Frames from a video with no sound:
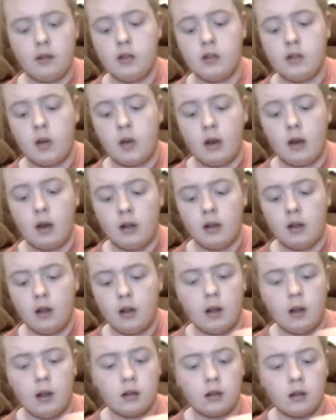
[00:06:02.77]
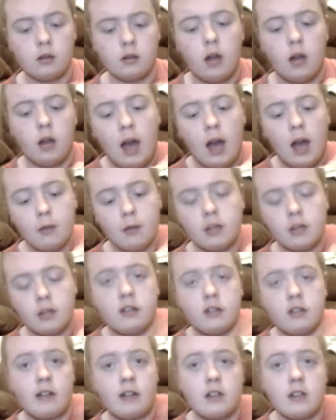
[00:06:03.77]
you know a, a, a, hammer that
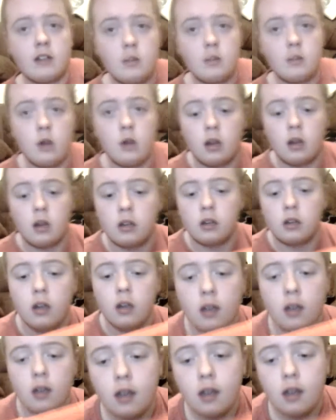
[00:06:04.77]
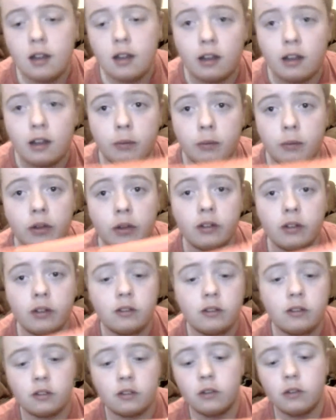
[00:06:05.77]
doesn't actually work. That's because it's
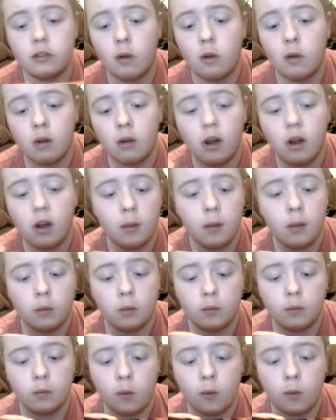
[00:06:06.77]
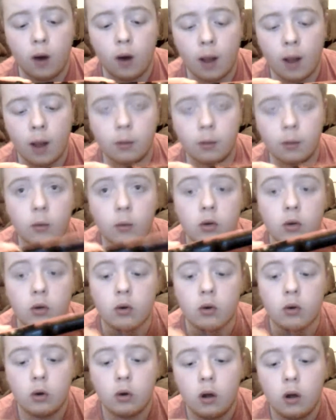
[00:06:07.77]
just not reliable for a hammer when
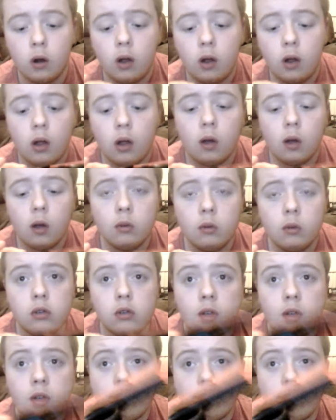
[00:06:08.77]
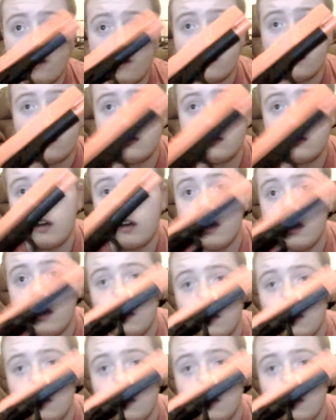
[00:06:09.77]
you're when you like first started